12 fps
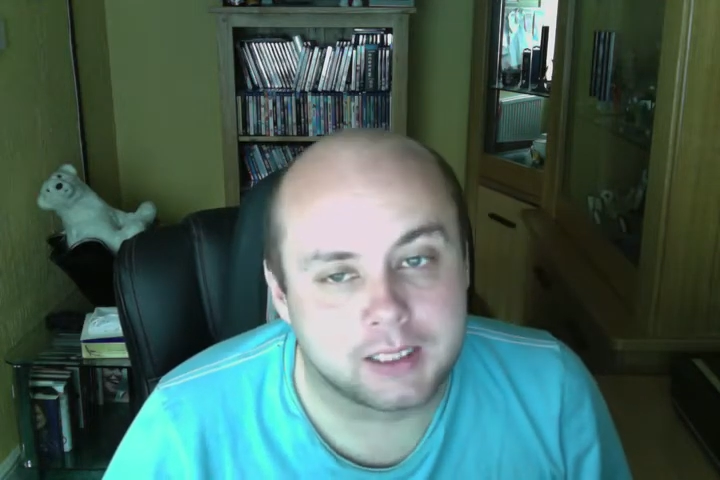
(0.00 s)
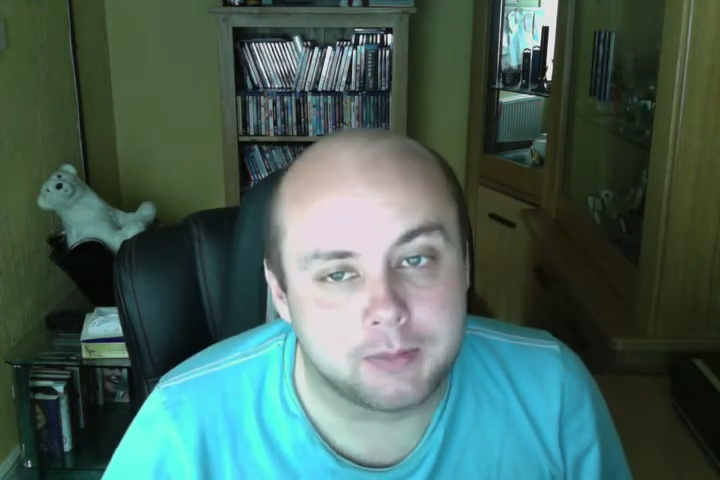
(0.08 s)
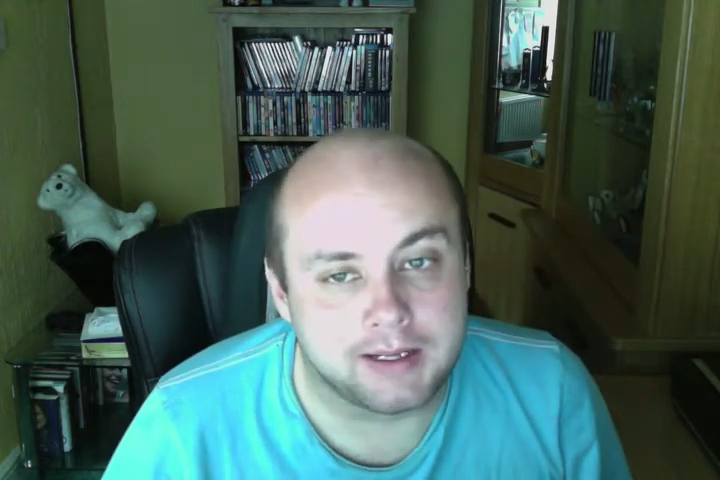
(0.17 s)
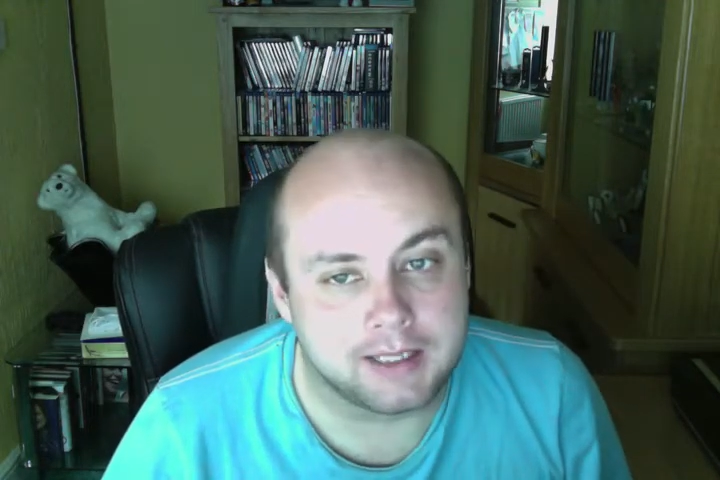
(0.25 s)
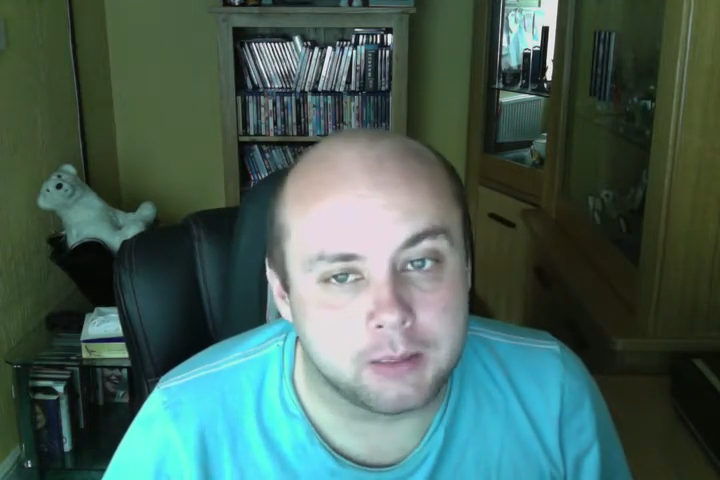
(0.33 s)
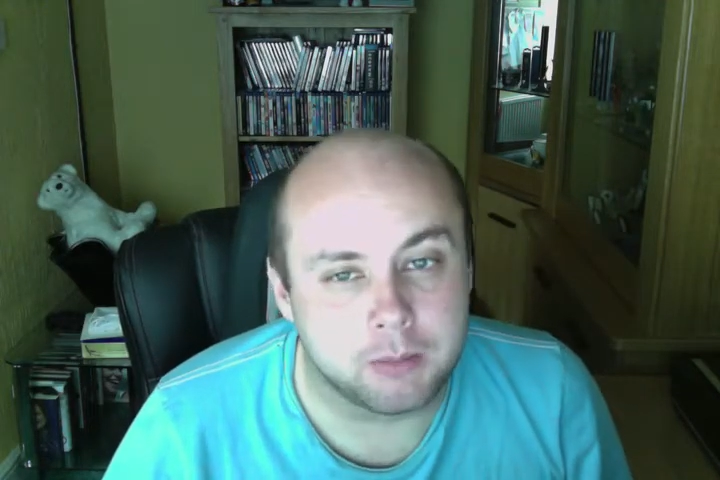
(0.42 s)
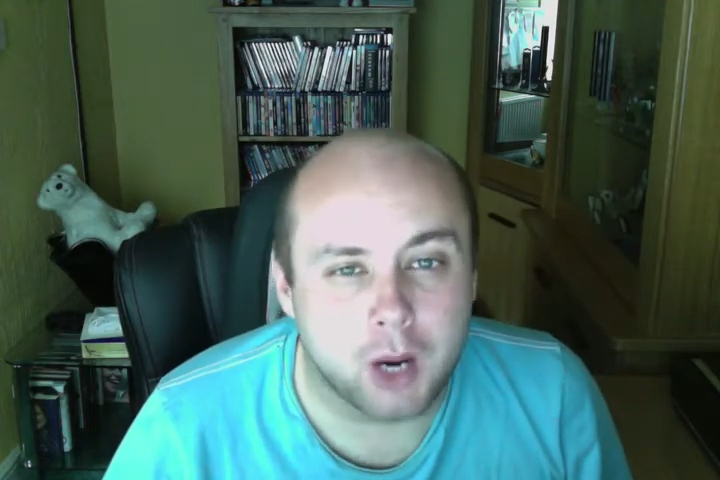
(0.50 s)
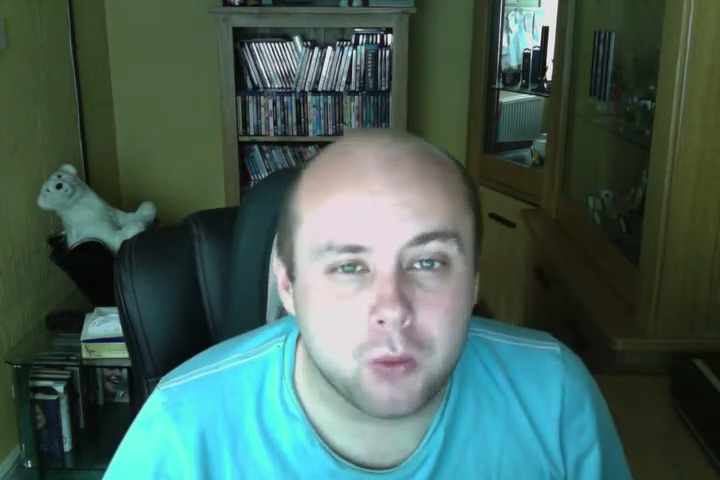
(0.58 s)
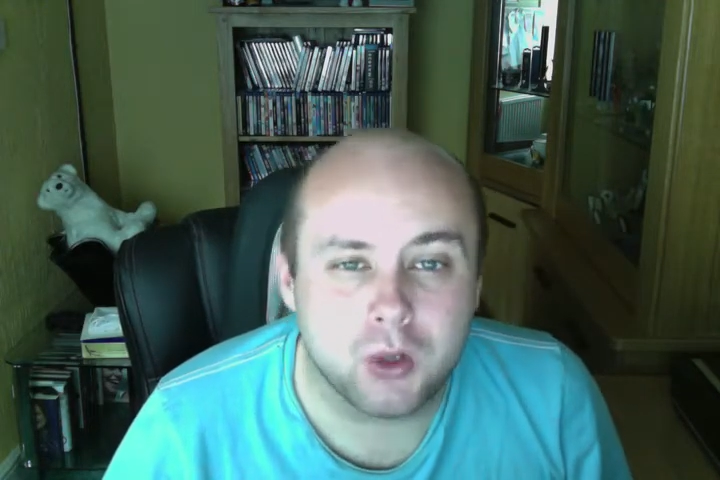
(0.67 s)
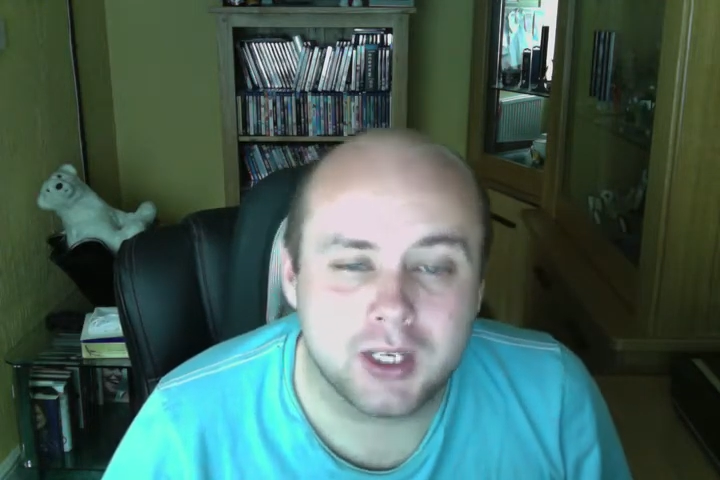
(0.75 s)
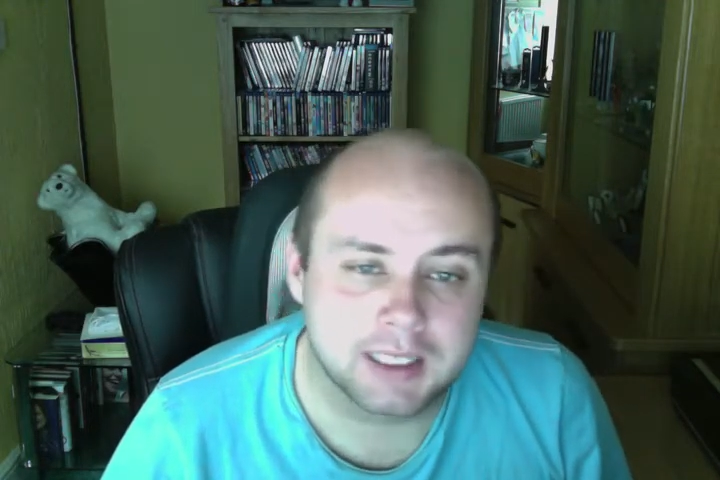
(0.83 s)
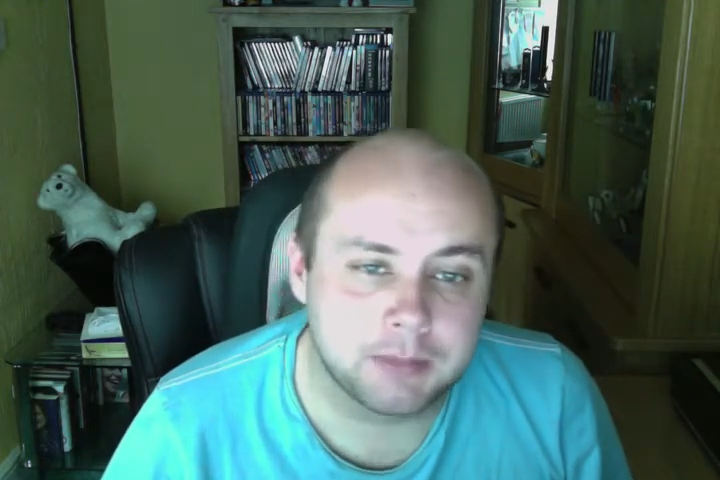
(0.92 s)
live
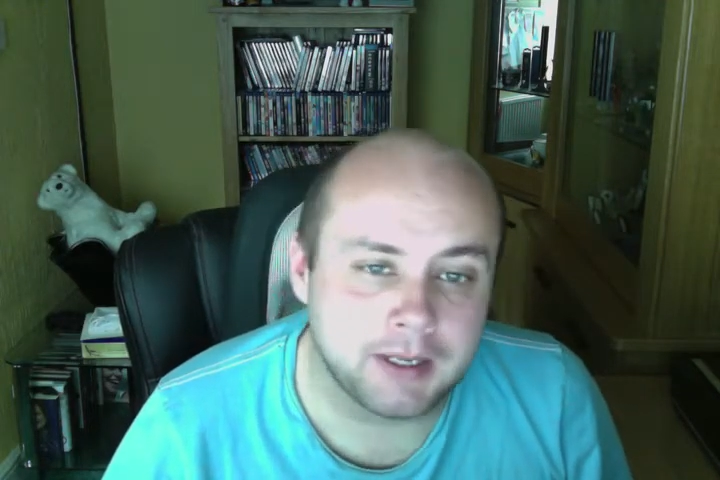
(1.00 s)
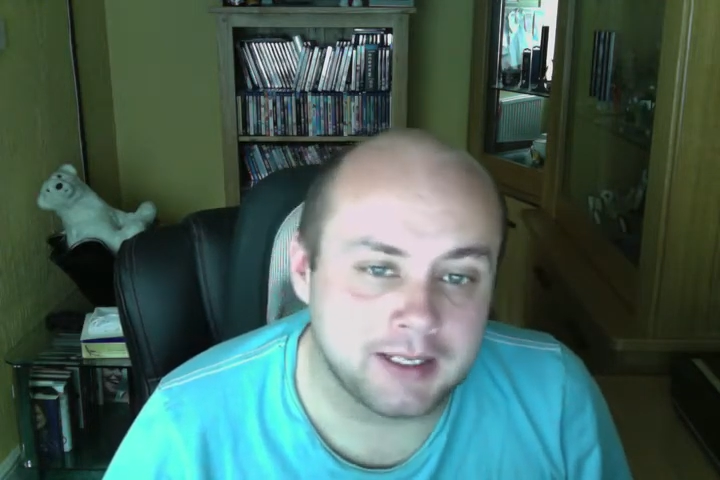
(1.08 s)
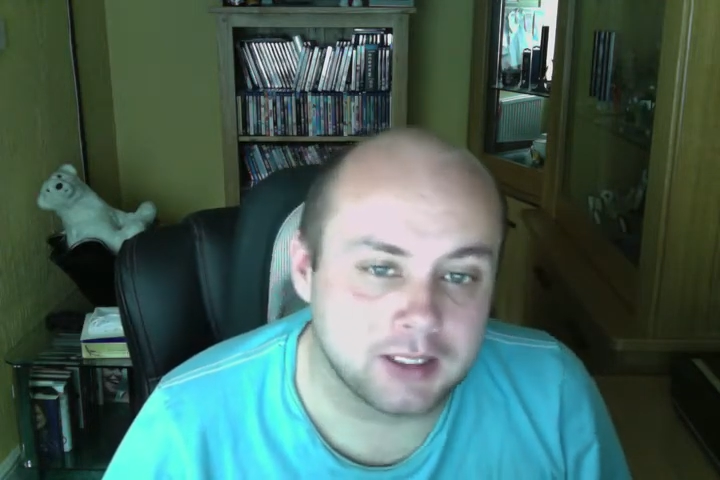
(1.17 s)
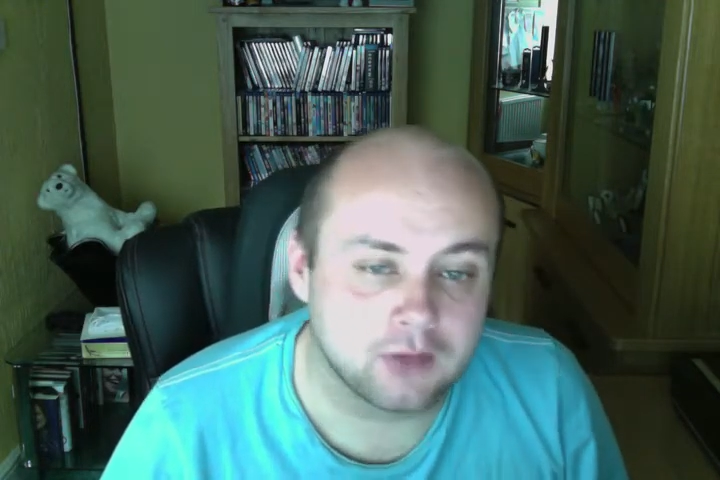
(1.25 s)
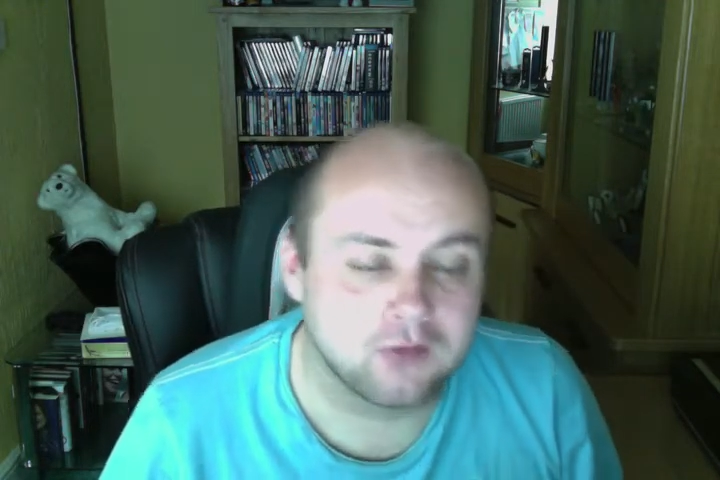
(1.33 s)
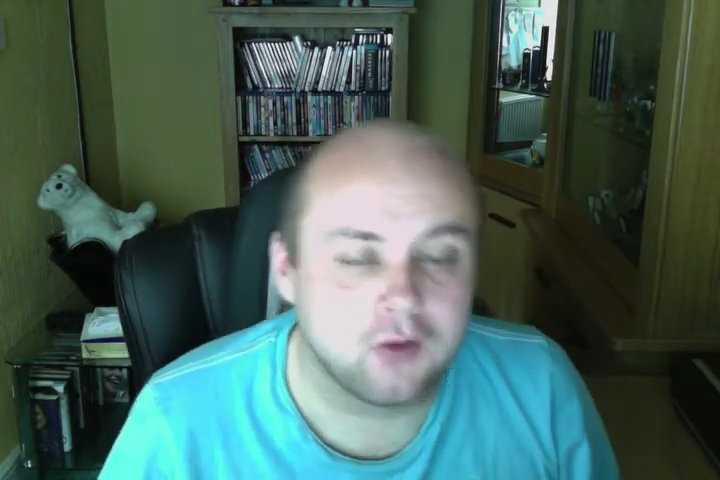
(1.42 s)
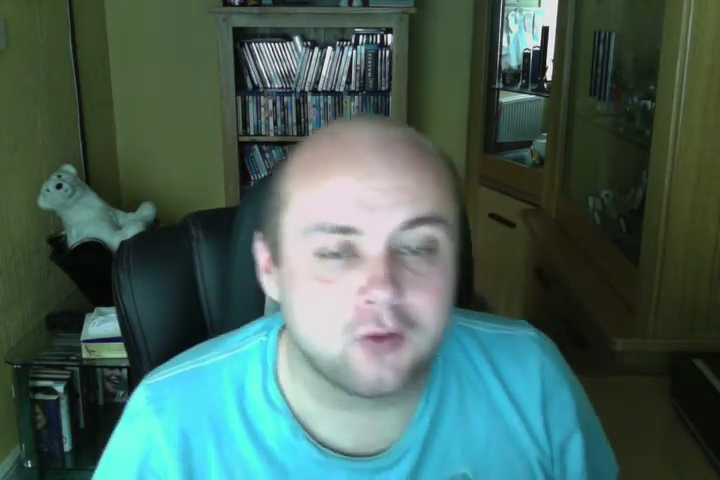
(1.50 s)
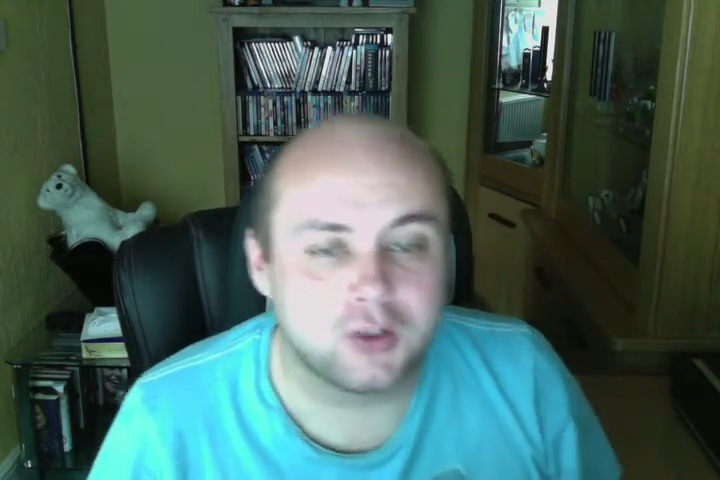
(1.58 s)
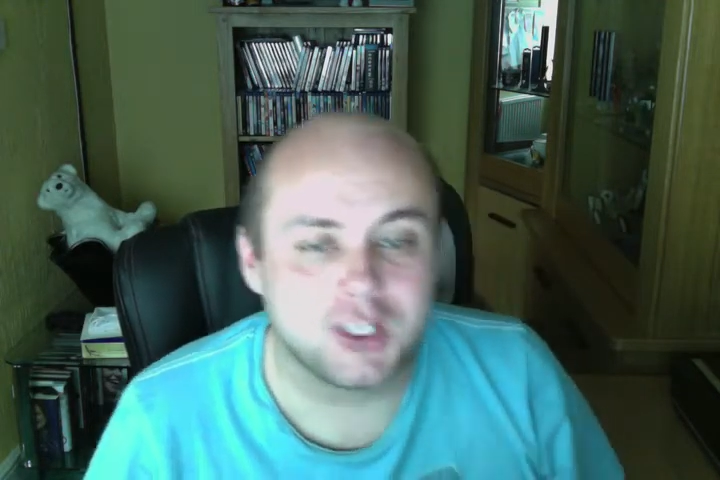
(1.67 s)
conference yesterday?